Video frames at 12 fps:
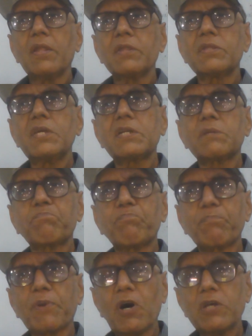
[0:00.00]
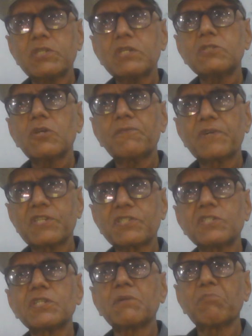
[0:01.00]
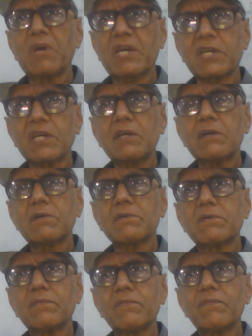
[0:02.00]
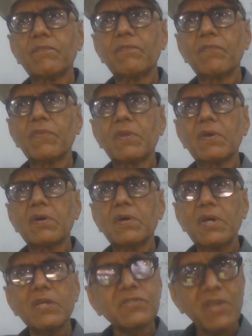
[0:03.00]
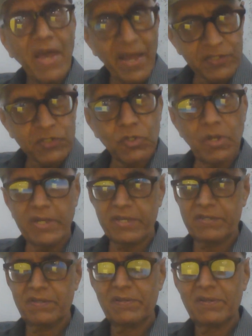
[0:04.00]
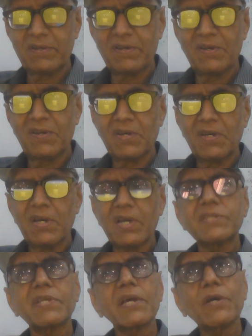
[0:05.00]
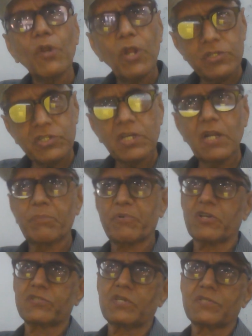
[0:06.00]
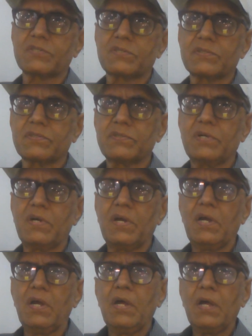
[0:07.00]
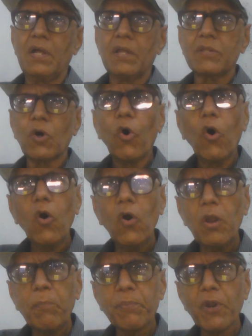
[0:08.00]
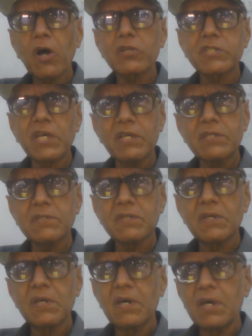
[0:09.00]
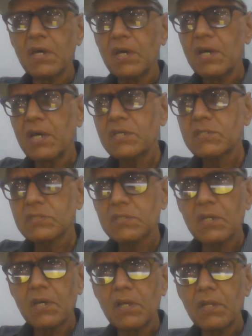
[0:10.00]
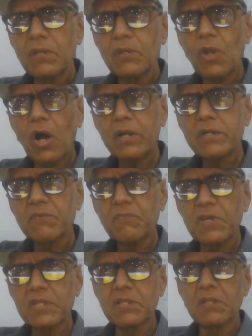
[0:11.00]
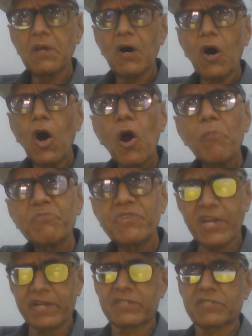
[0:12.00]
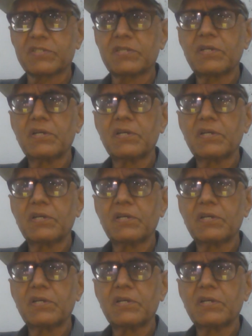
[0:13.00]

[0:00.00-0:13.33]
The process of decision making is actually a psychological process. The whole process is not with objects.